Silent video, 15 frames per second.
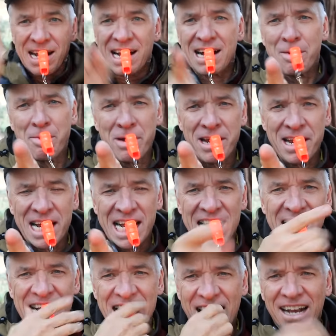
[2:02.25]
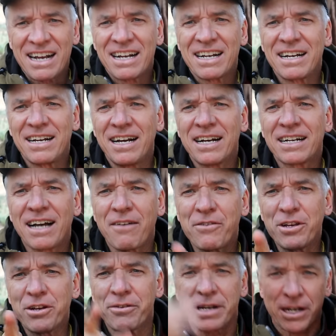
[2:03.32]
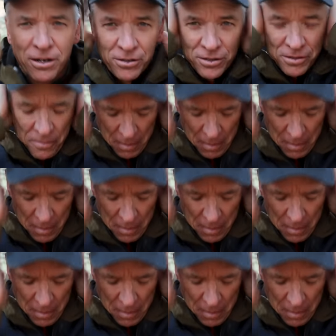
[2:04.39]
Cover, cover your ears.